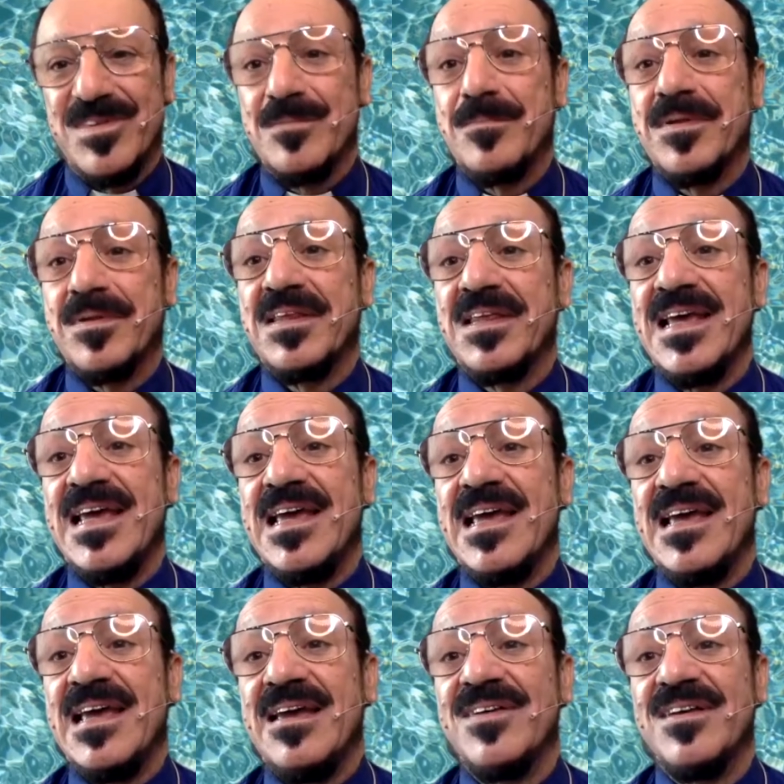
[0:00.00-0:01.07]
to
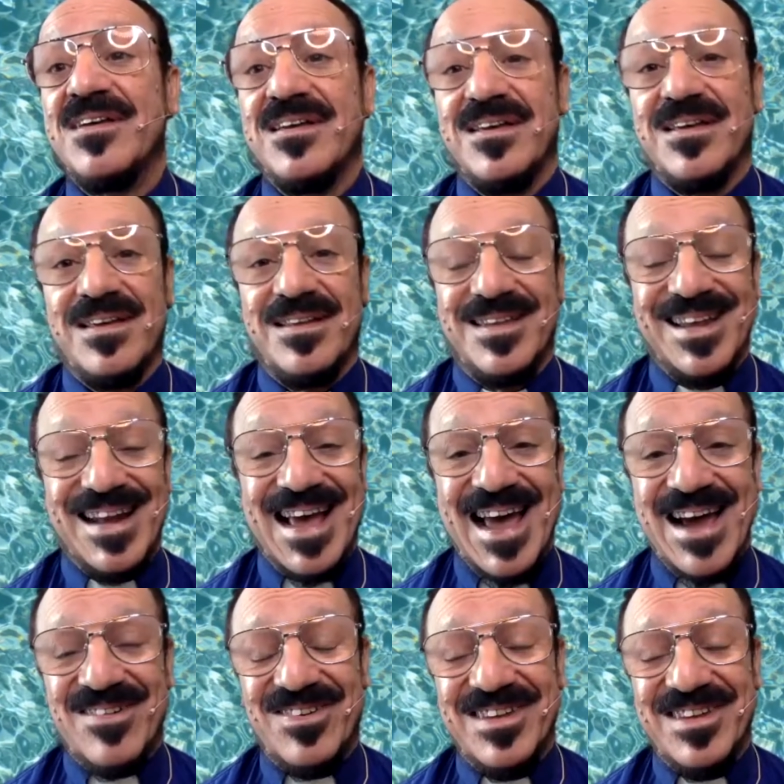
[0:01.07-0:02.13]
believe that I
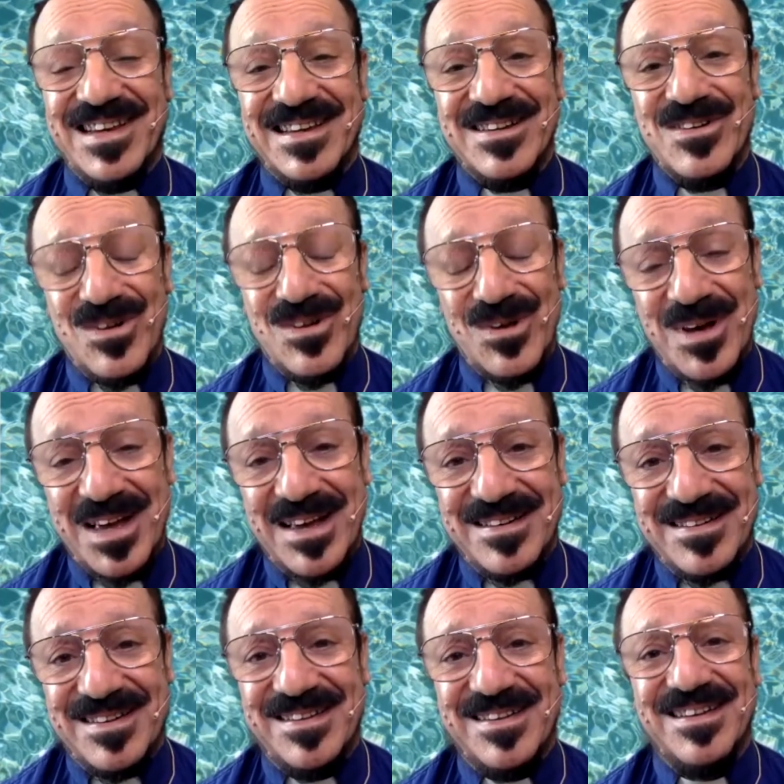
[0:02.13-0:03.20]
actually can do it.